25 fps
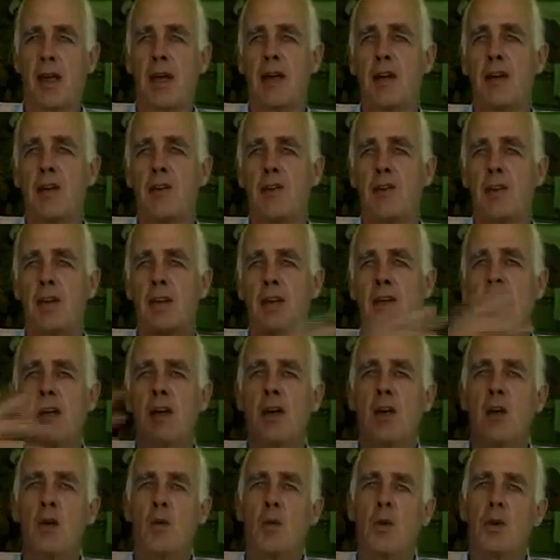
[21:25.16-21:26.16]
The
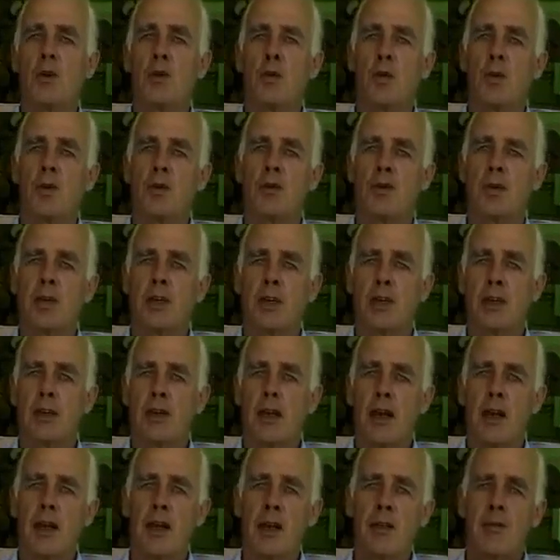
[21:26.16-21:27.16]
energy, which was
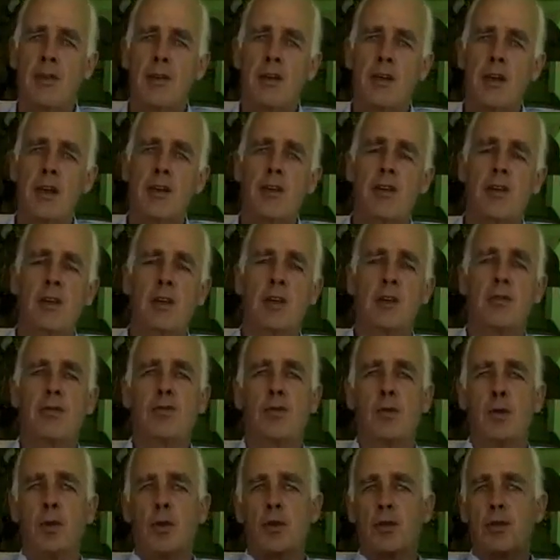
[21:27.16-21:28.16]
the
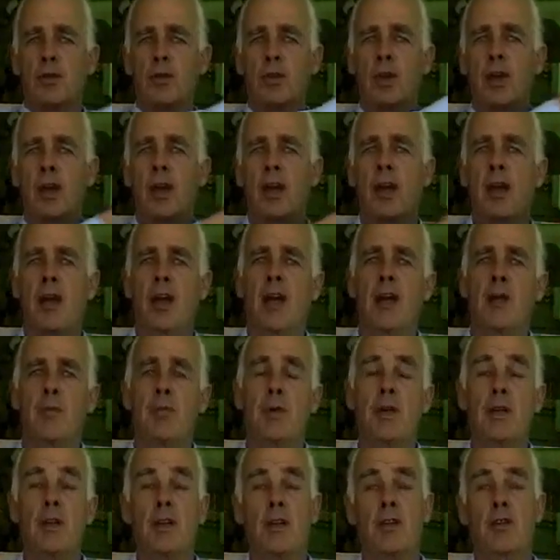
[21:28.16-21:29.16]
levitational force,
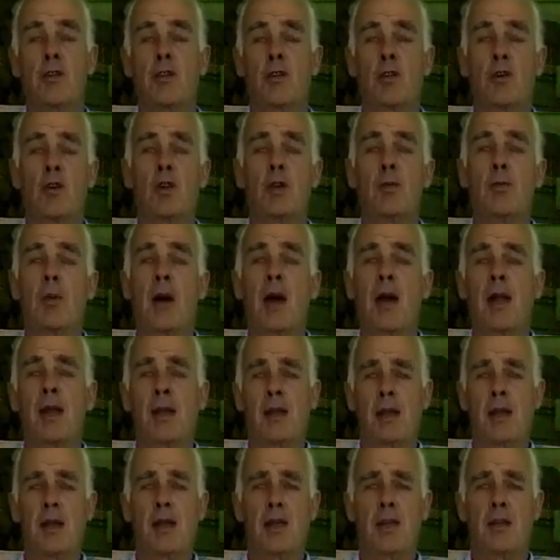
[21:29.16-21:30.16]
had been destroyed
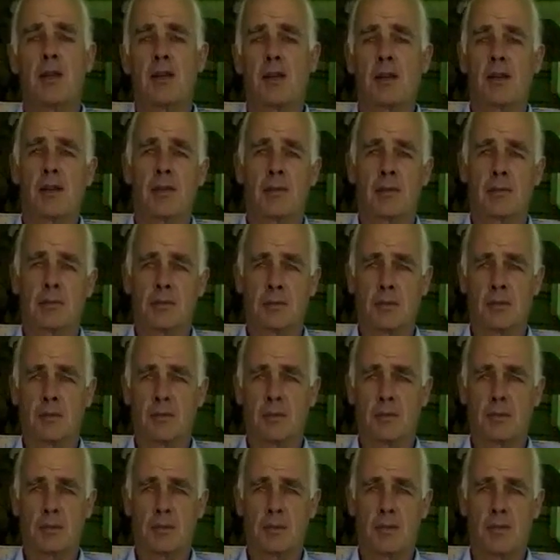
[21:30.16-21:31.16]
by heat.
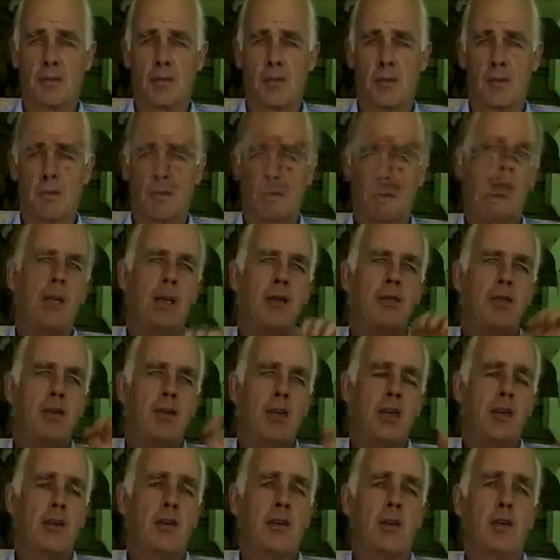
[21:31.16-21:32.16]

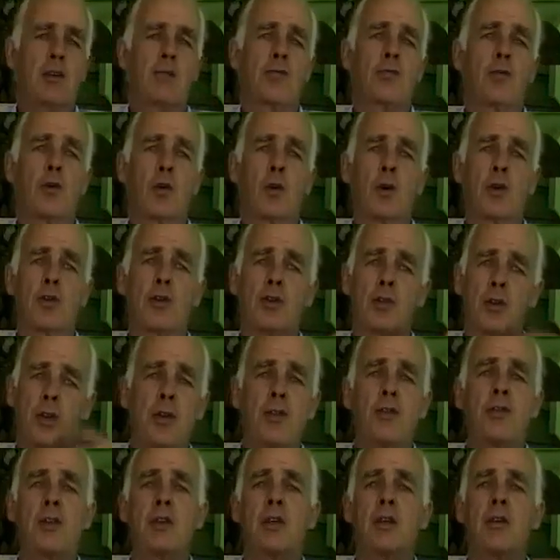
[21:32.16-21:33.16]
Levitational
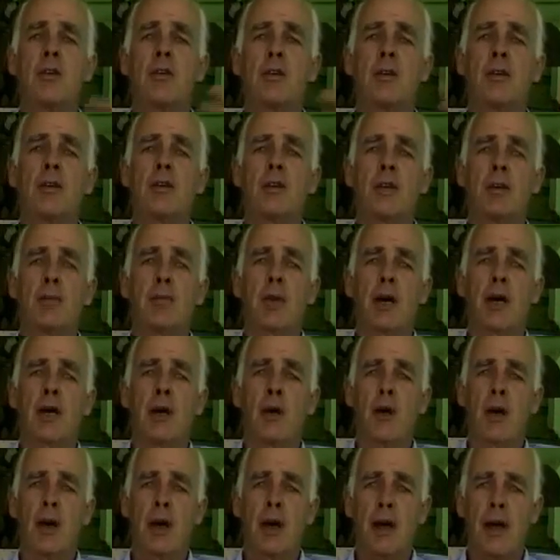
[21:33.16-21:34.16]
force is the
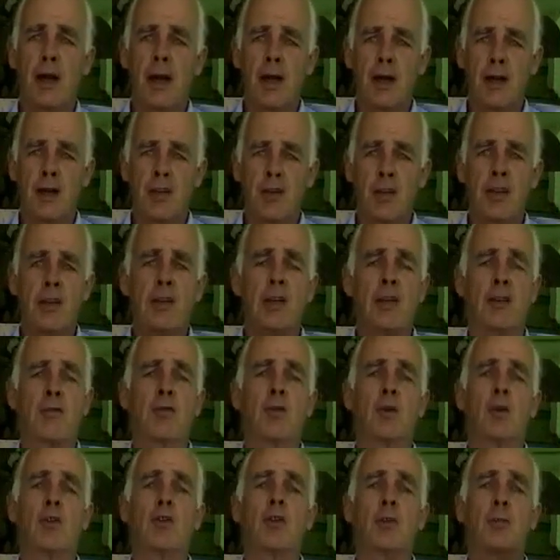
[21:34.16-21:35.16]

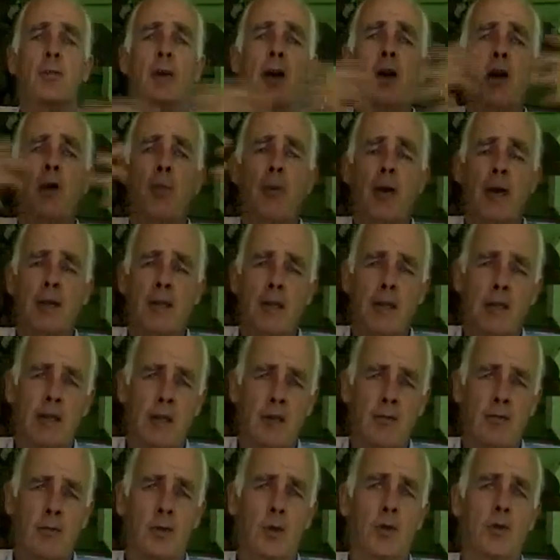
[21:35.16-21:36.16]
bioenergetic force, the
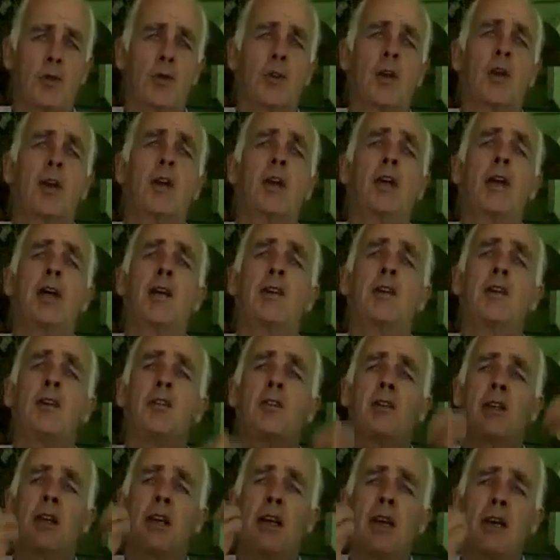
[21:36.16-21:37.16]
biomagnetic force.
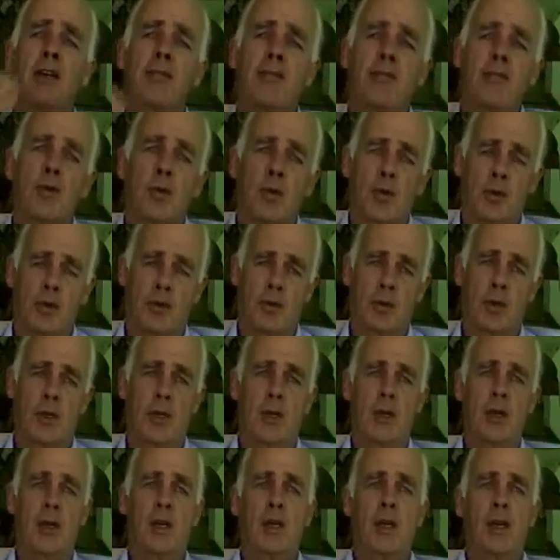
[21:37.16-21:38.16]
It is the life force.
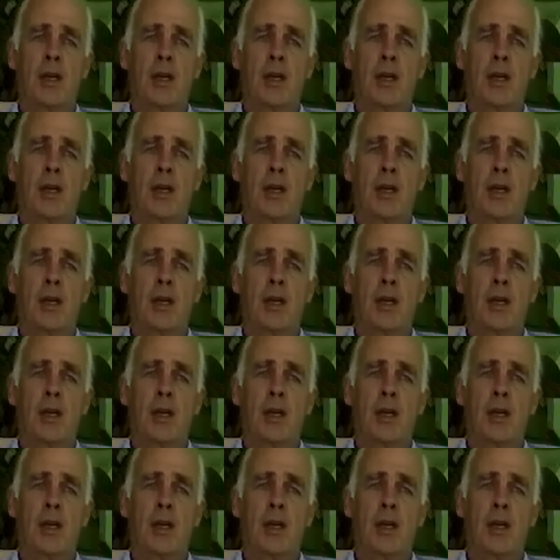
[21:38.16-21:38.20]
